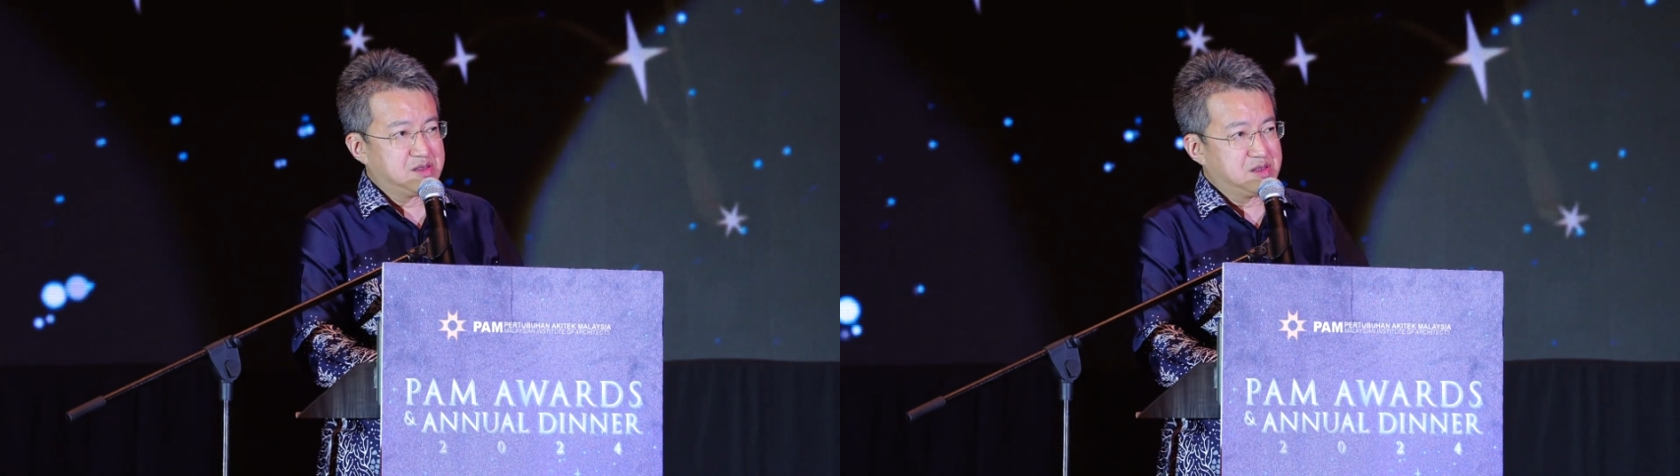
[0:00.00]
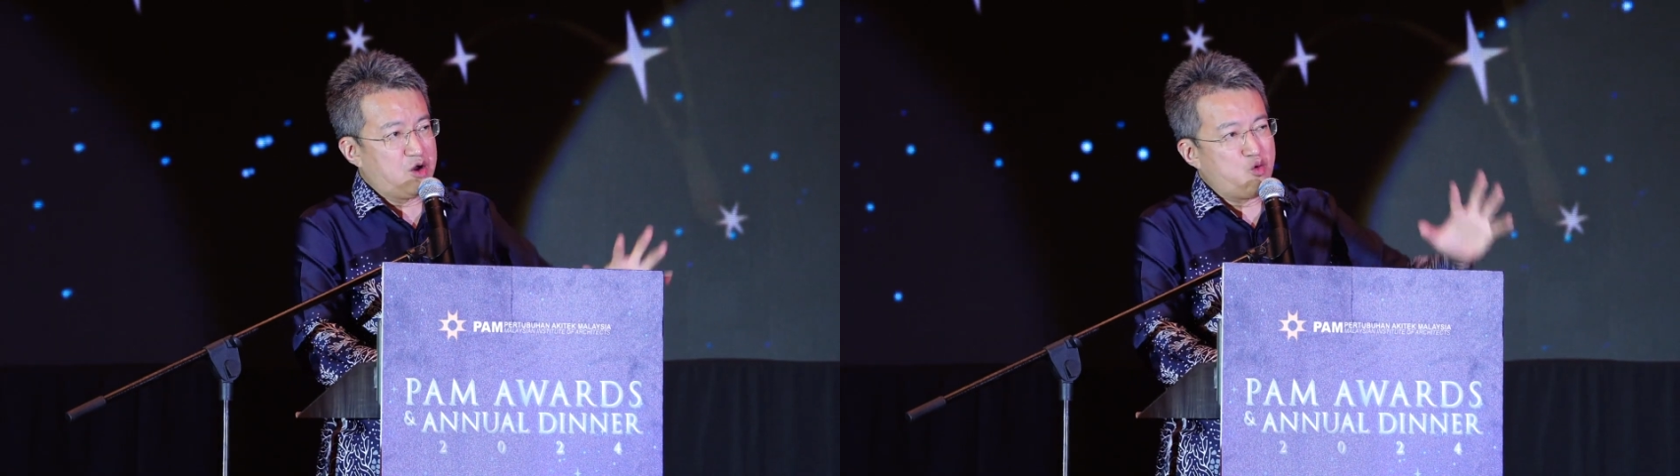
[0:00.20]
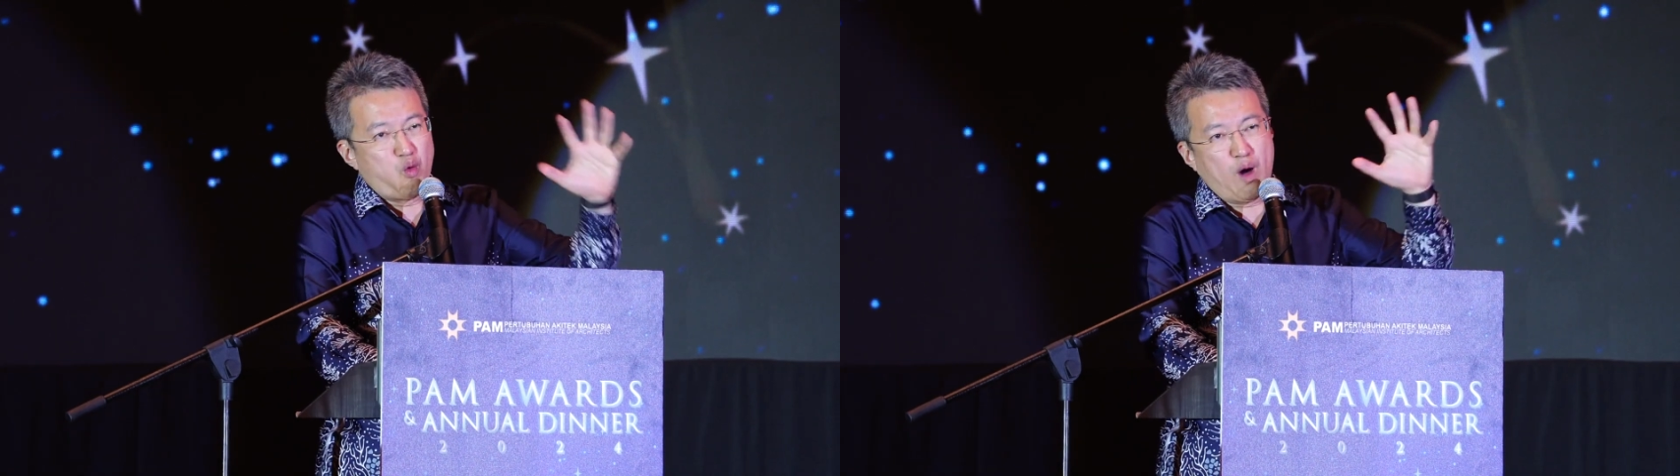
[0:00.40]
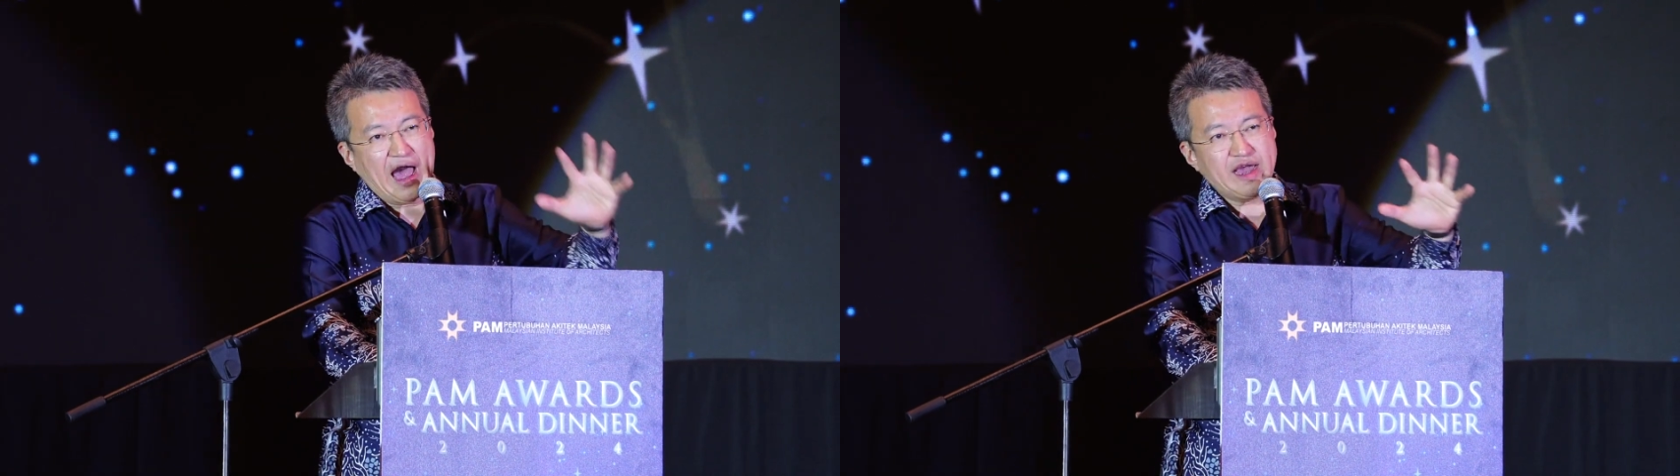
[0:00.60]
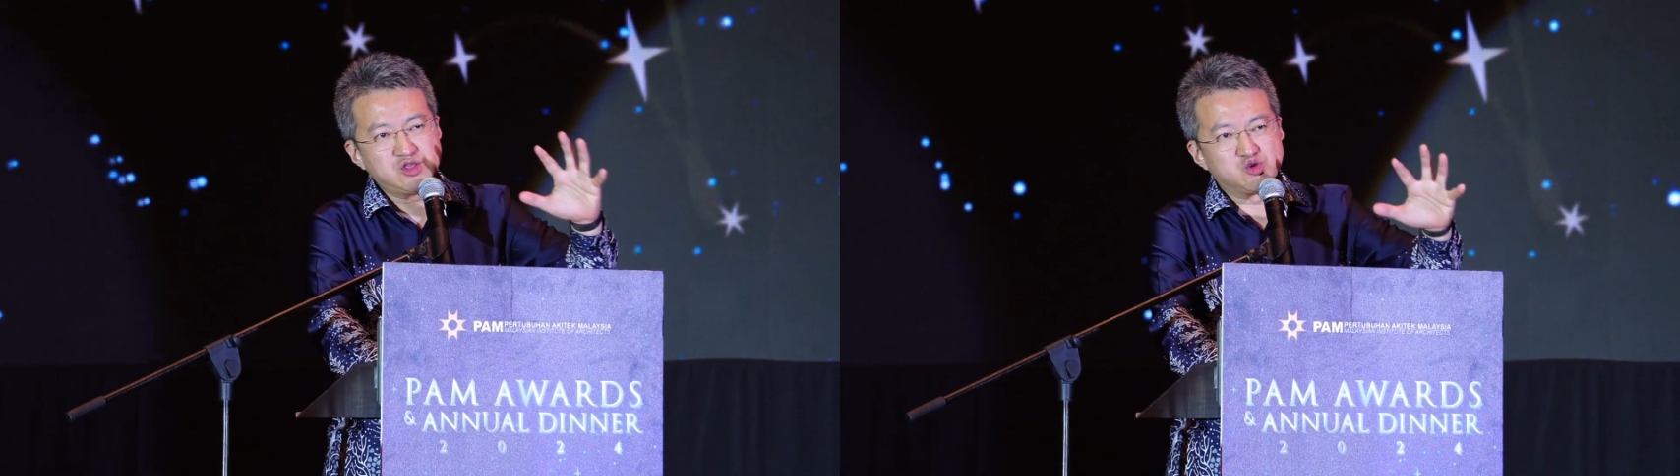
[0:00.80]
Now,
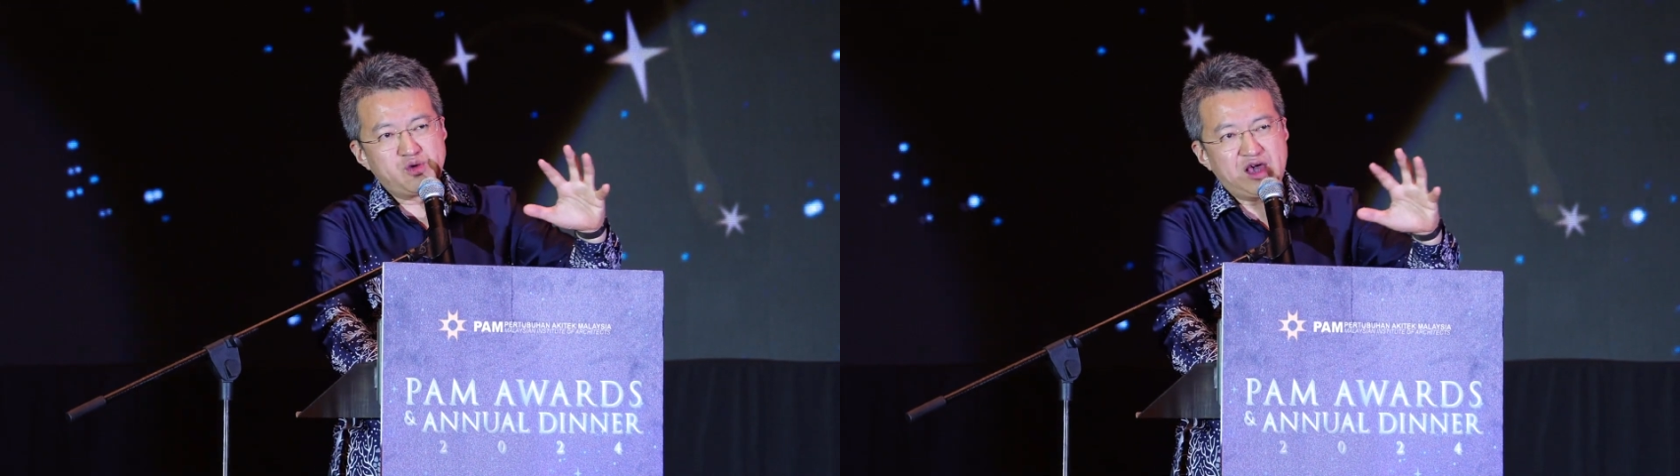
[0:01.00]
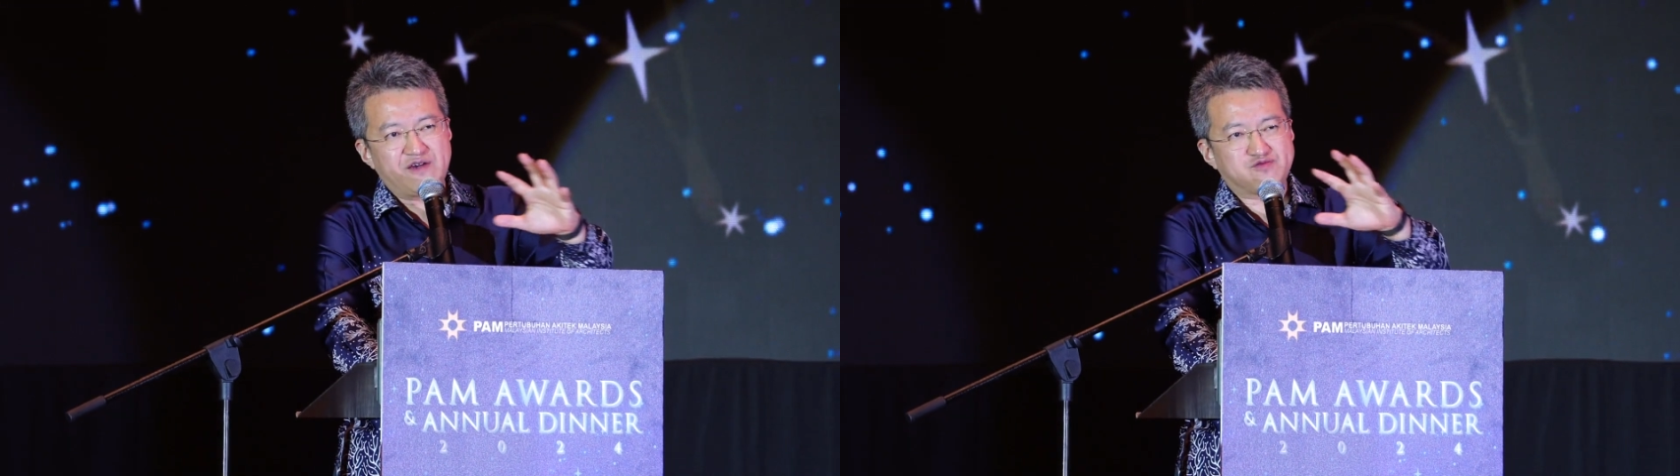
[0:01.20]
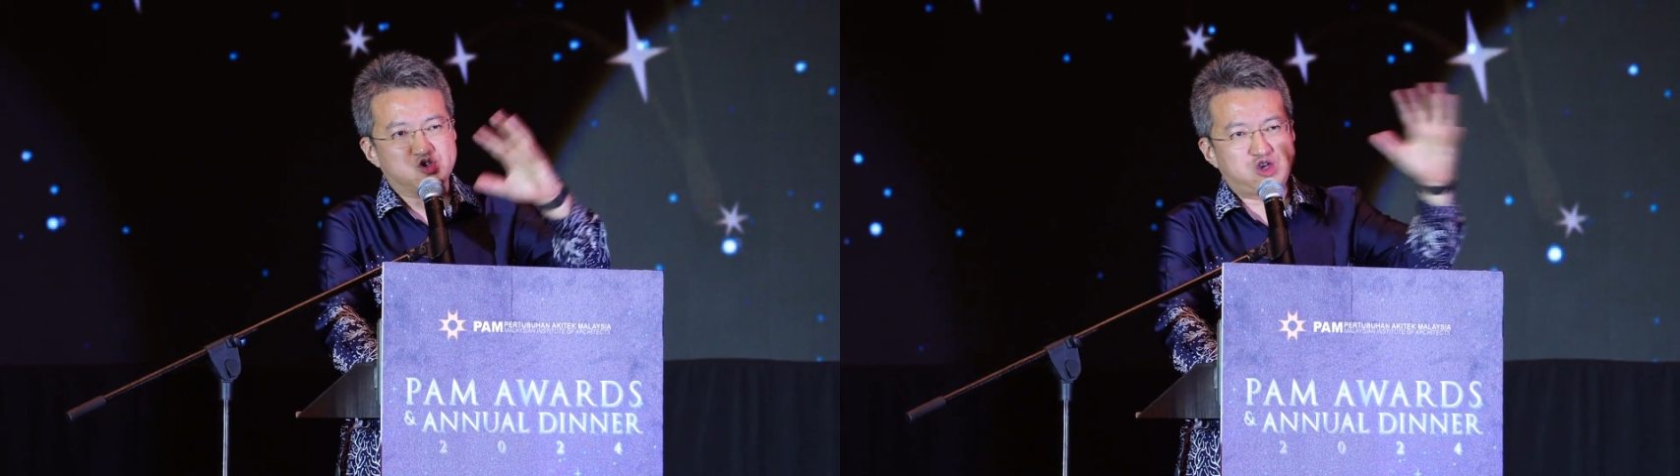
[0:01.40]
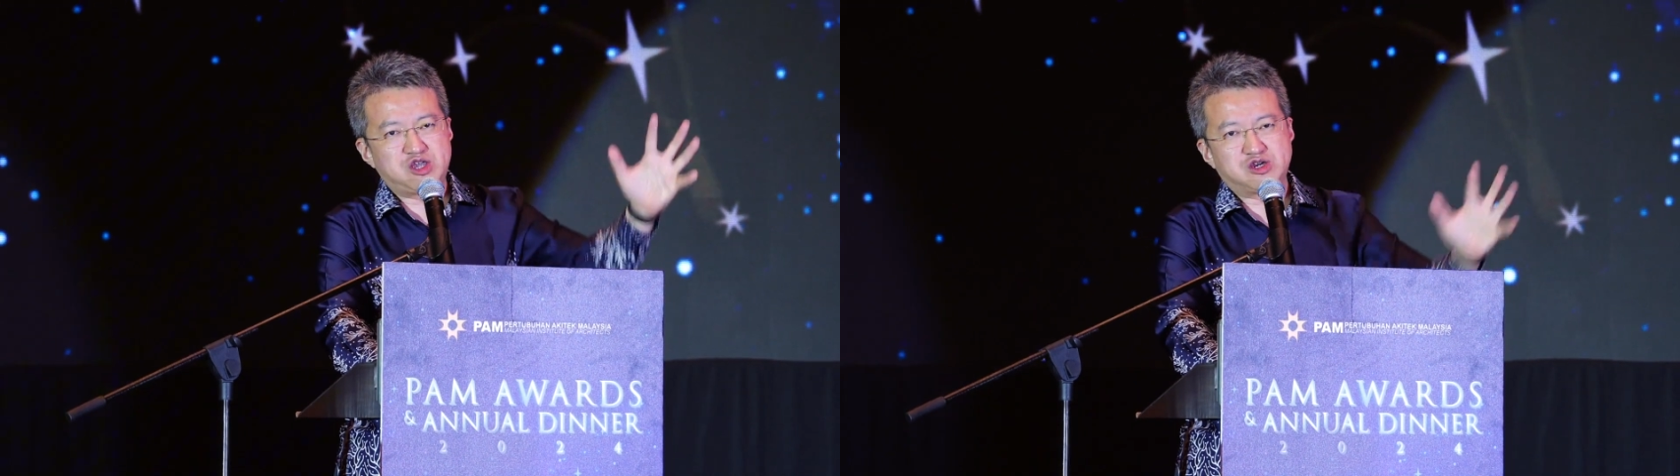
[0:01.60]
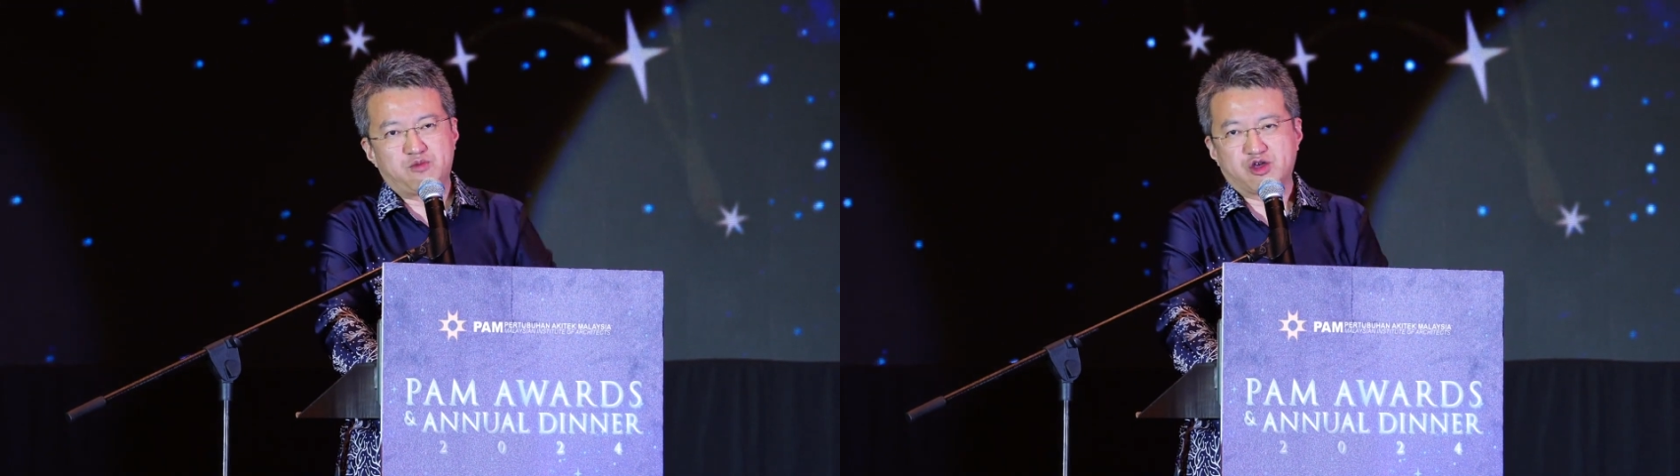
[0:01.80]
why do we have to
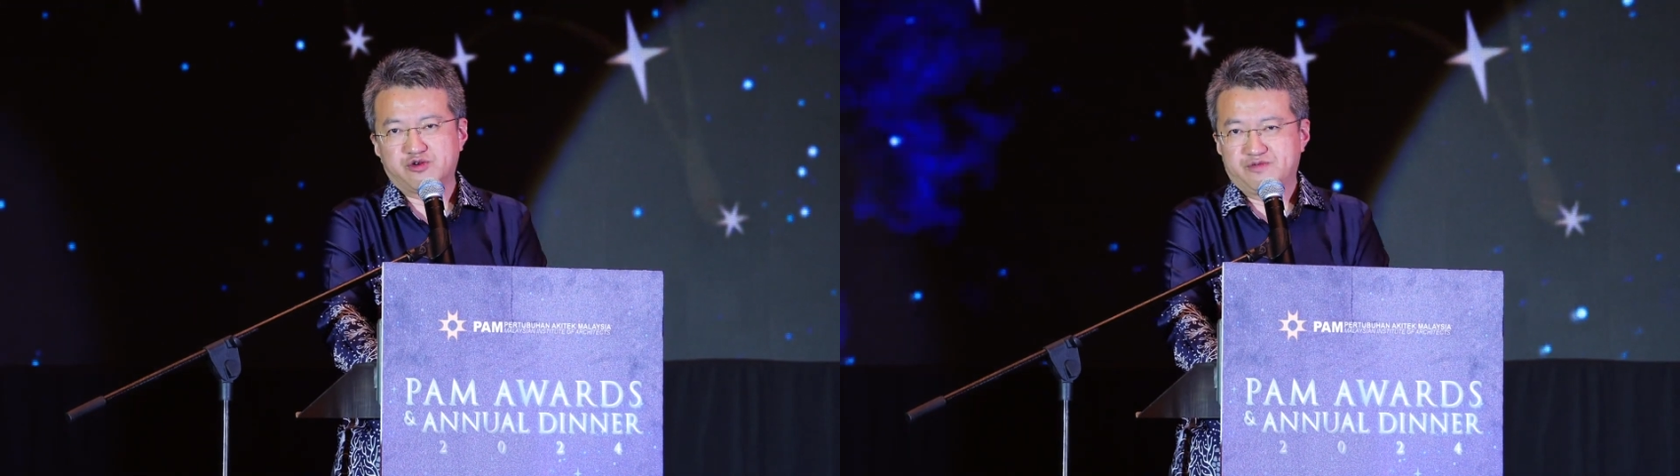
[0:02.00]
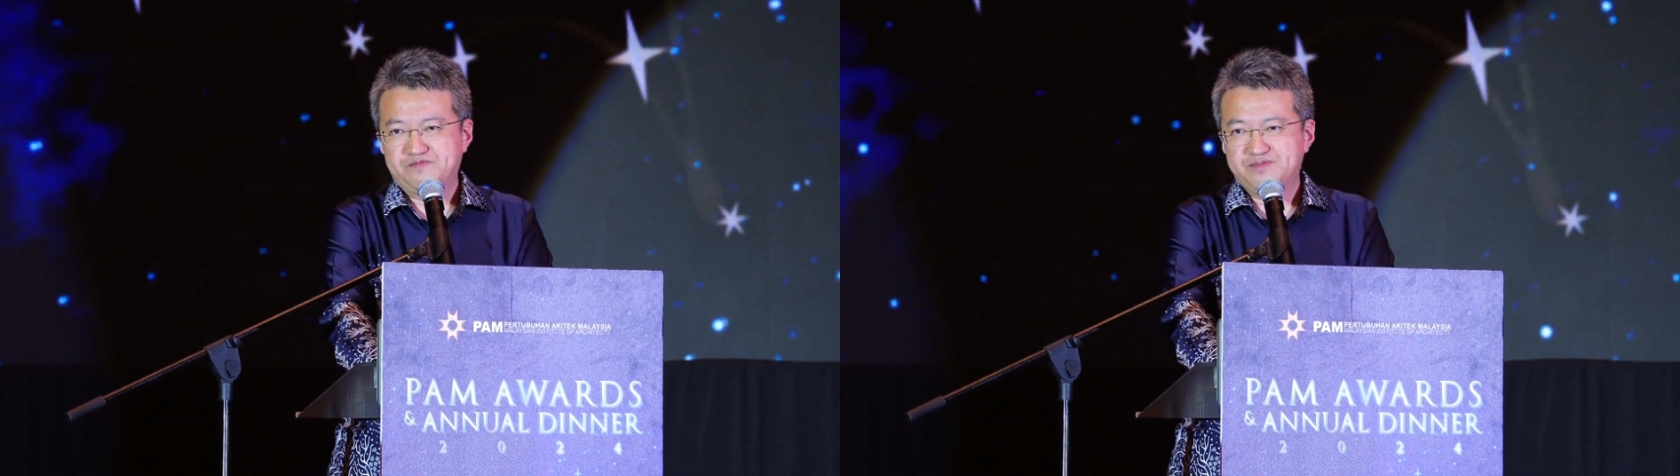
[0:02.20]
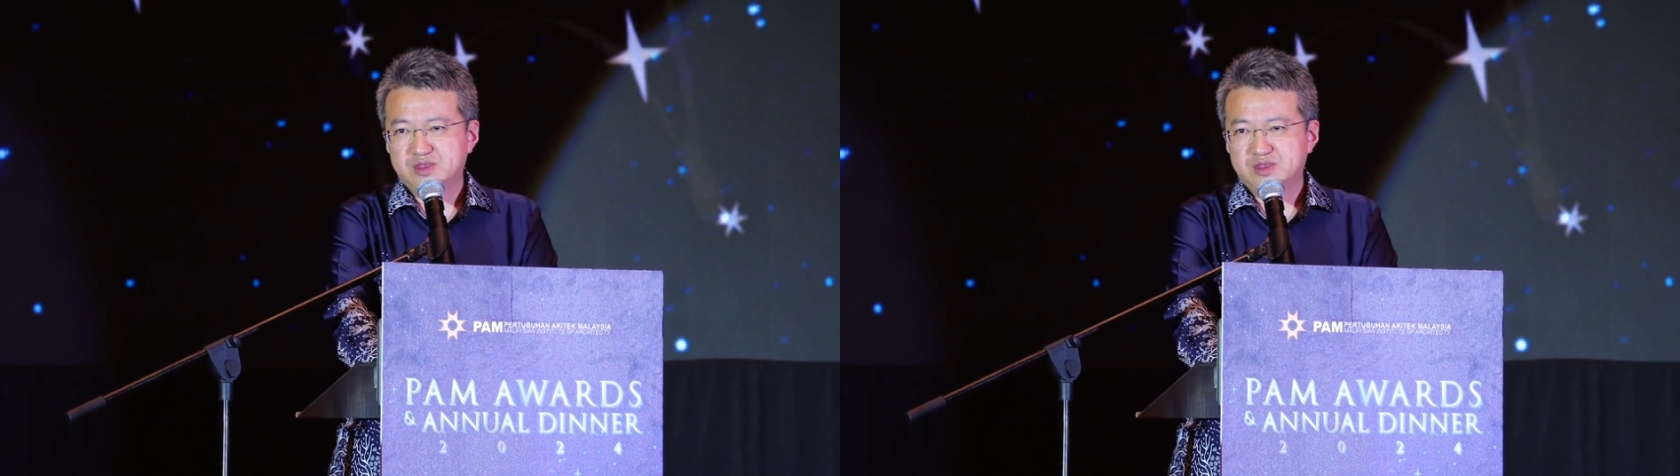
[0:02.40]
change the model?